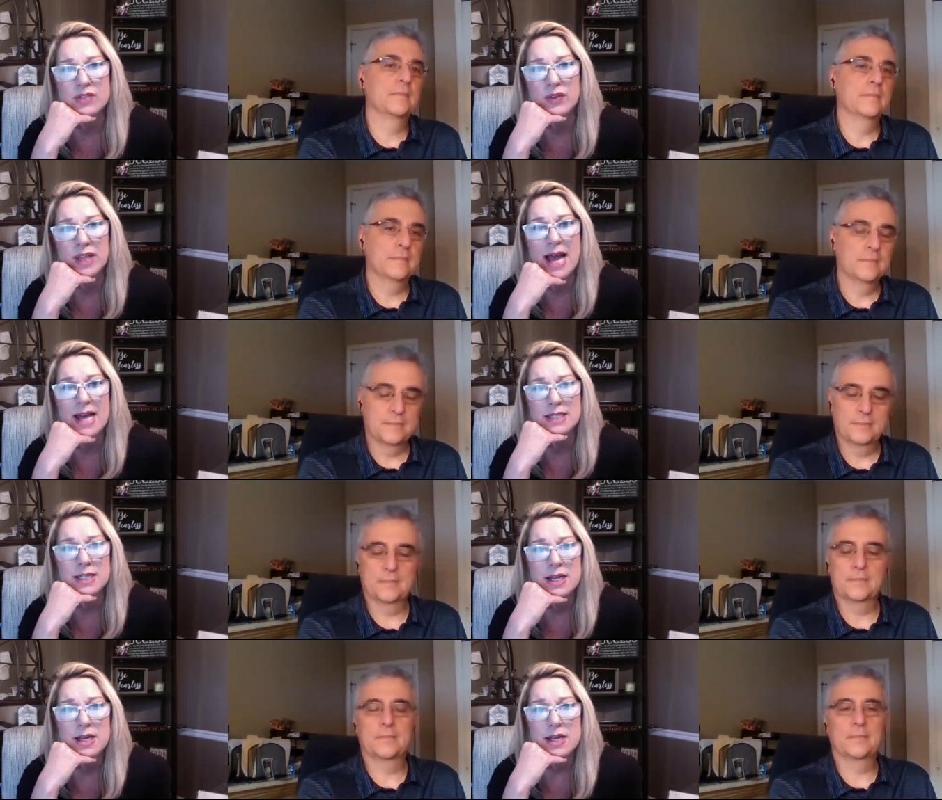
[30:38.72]
Speaker 1: at
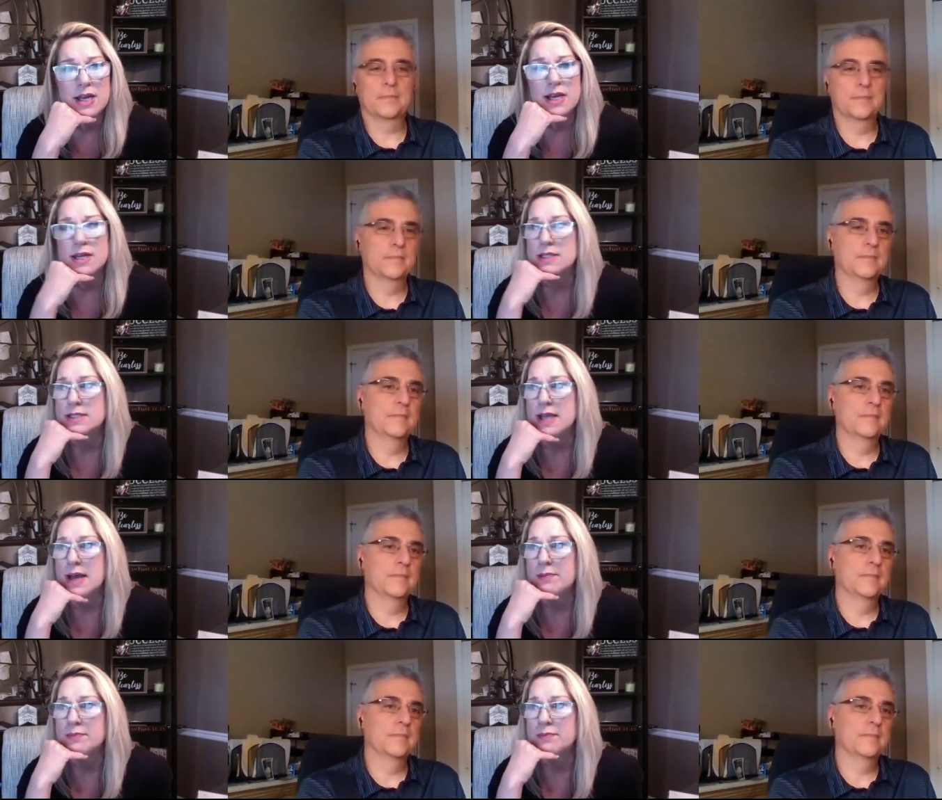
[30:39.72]
is um,
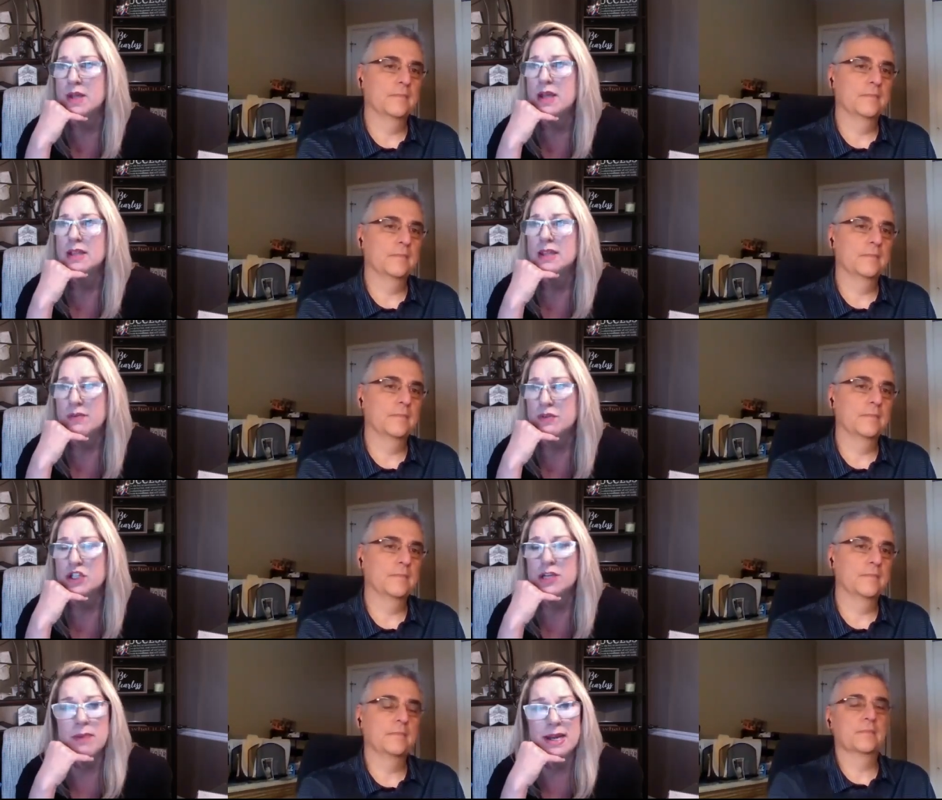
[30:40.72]
leveraging my
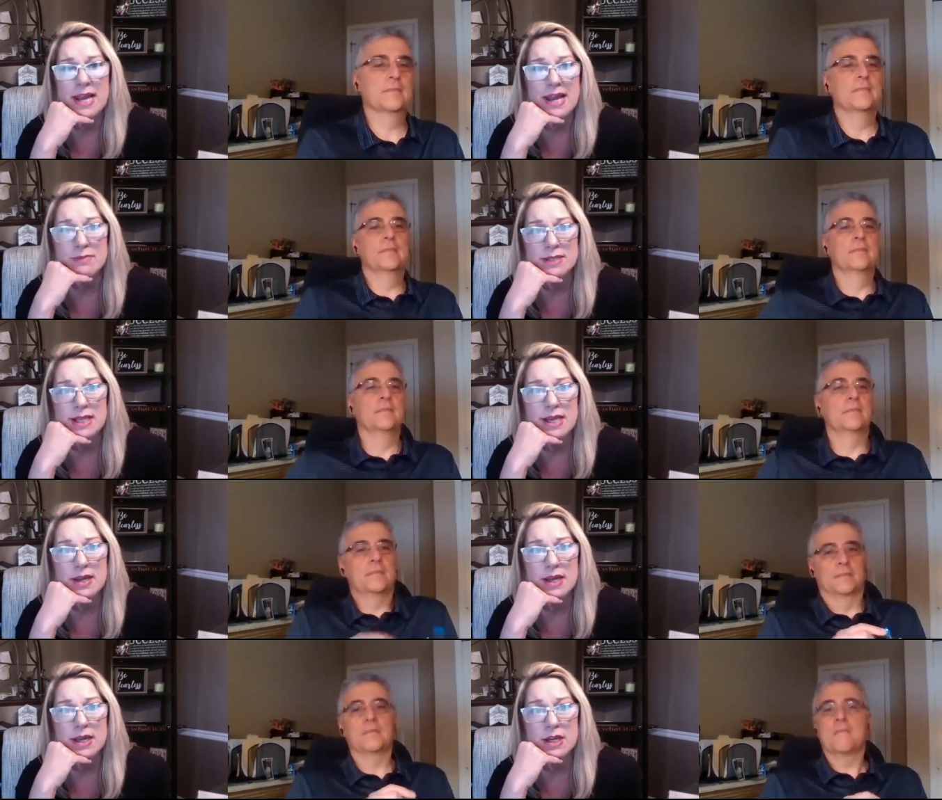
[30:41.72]
namesake
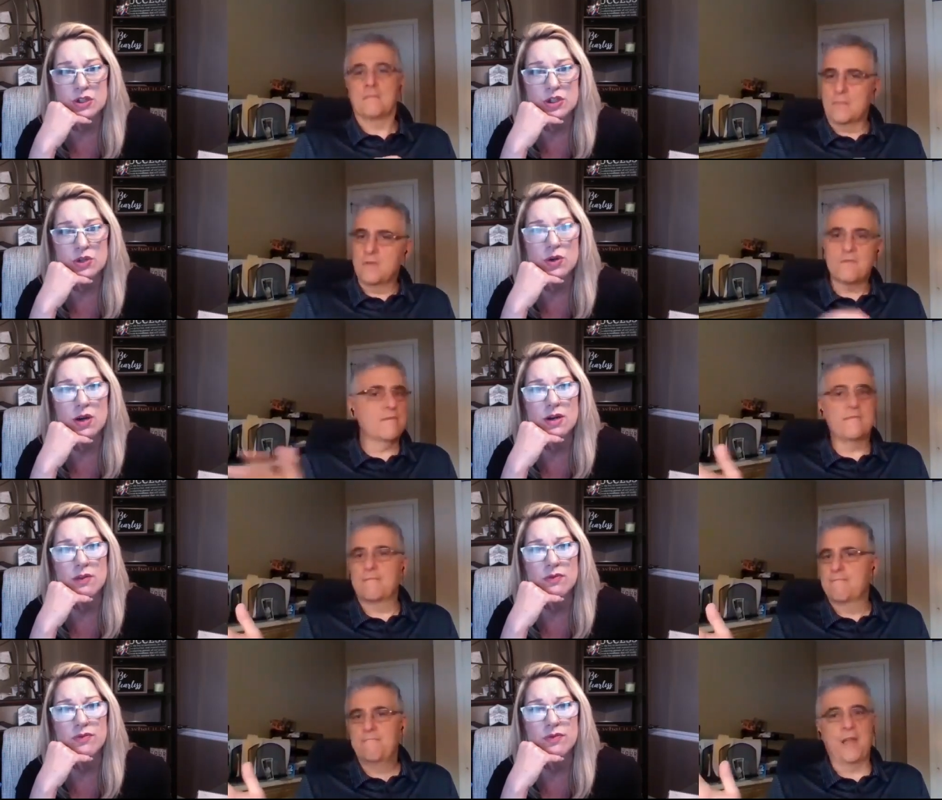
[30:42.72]
into kind of
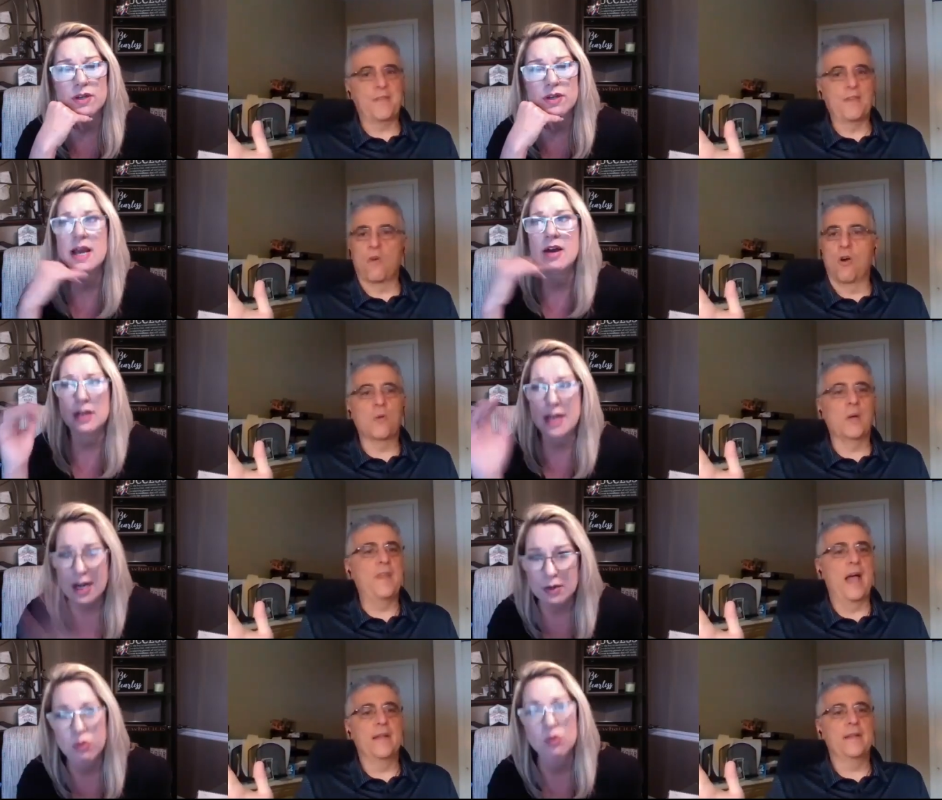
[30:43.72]
nothing
Speaker 2: wrong
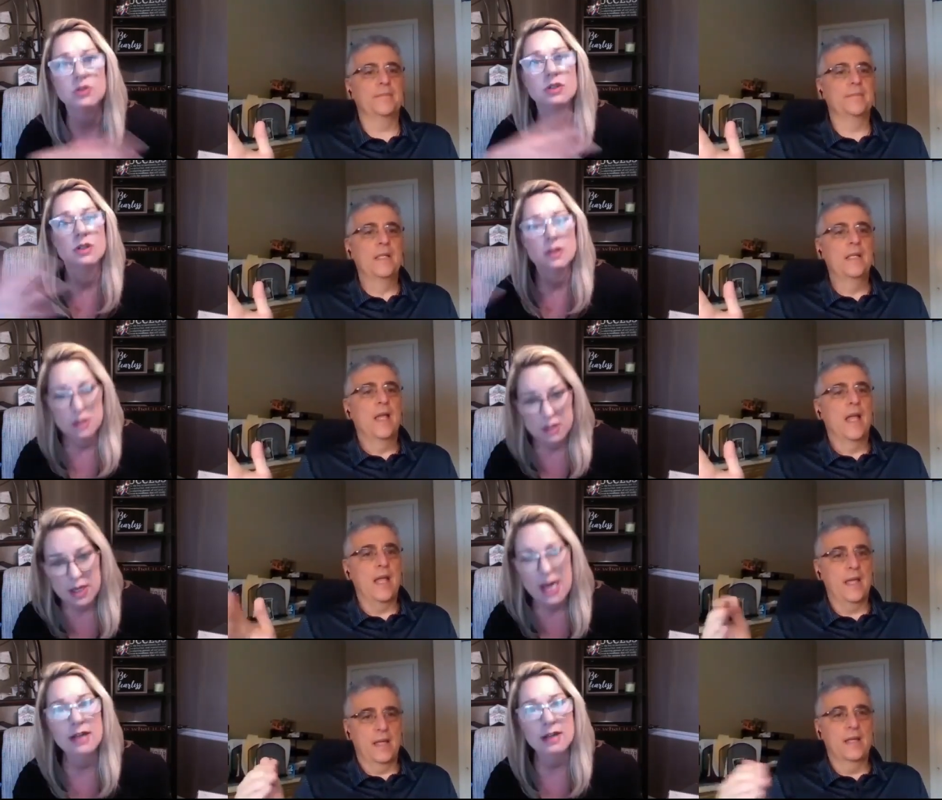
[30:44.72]
with that
Speaker 1: how to,
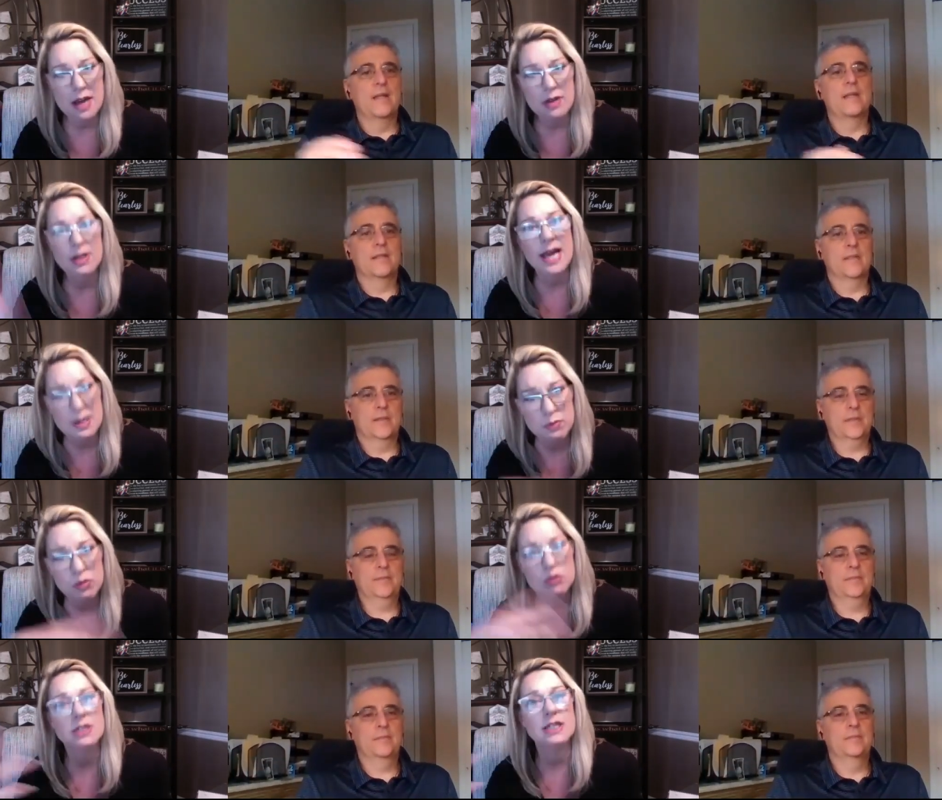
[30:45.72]
how to catapult it
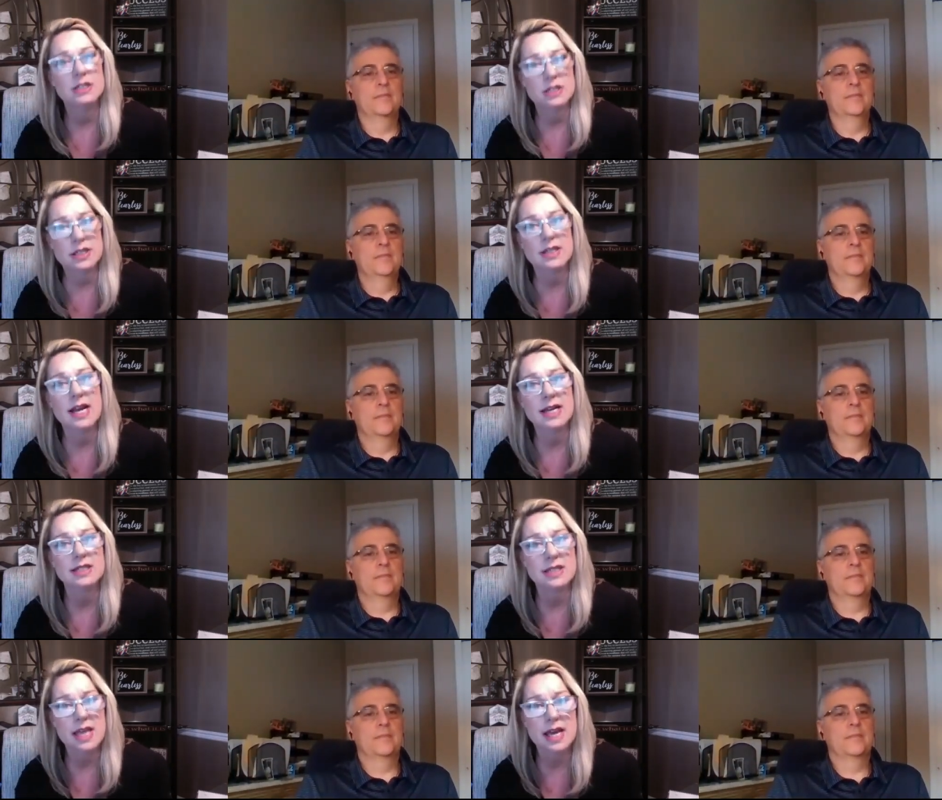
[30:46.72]
into the next
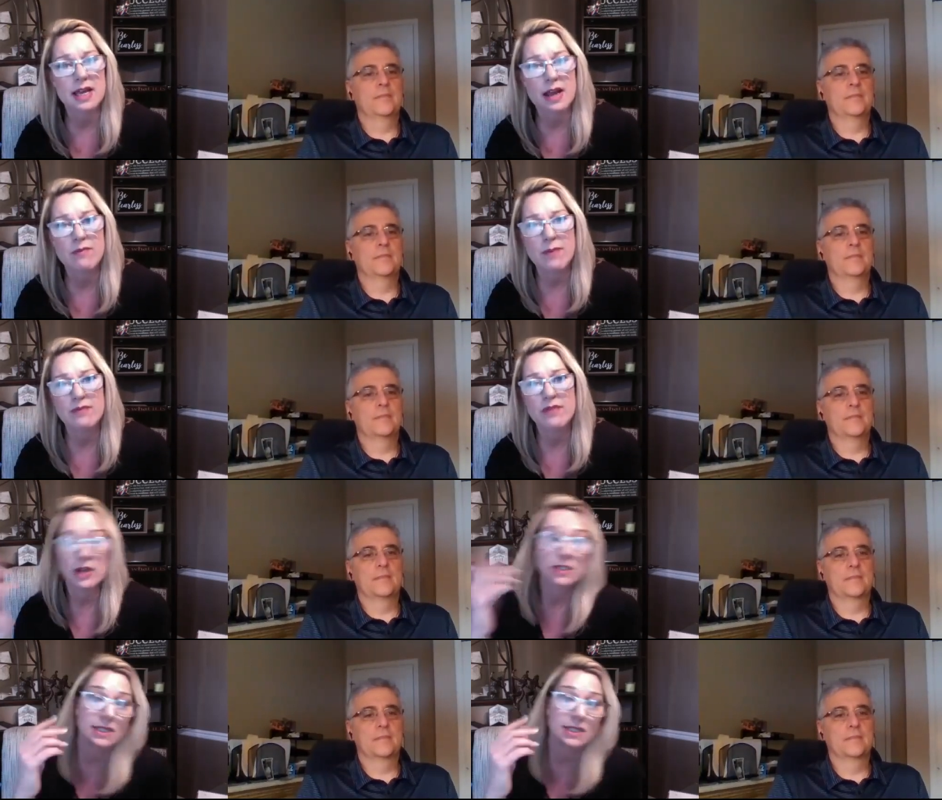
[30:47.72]
thing and i've been very
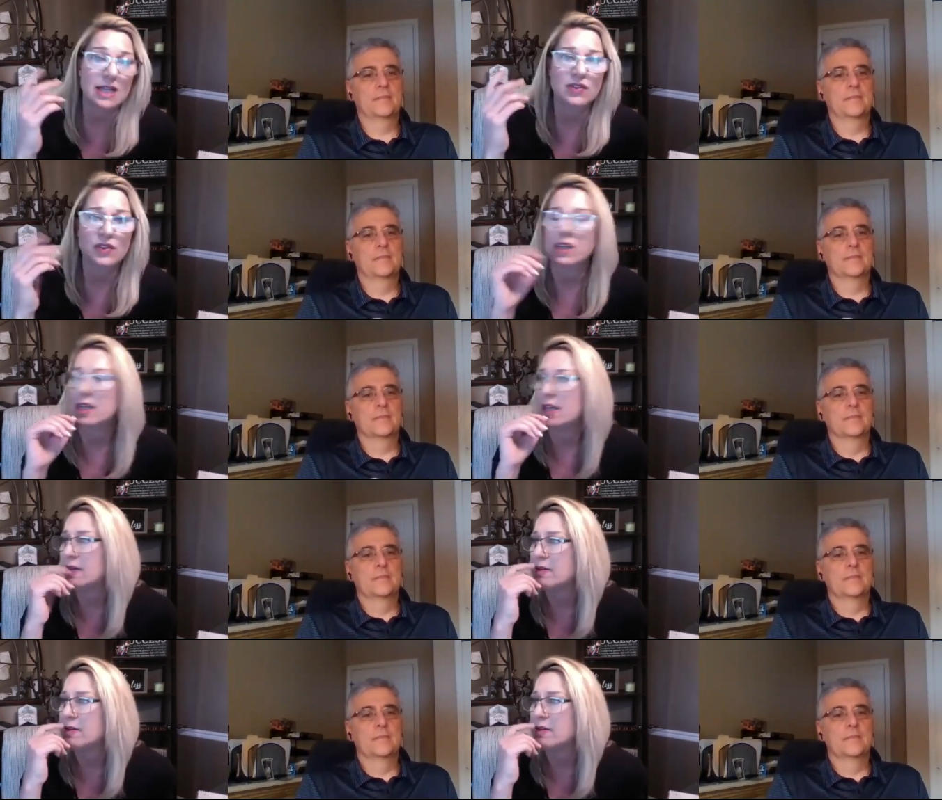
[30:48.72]
successful in